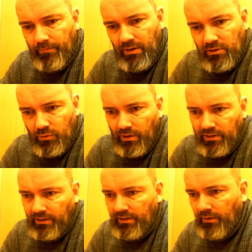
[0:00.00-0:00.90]
So white
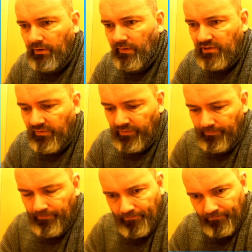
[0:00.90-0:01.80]
can't take on f7,
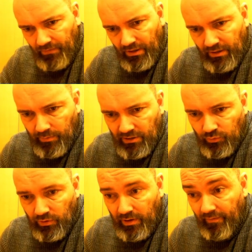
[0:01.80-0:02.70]
and he plays
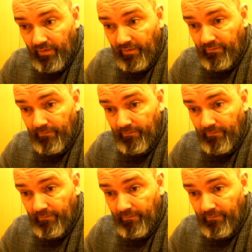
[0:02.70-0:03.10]
rook f5.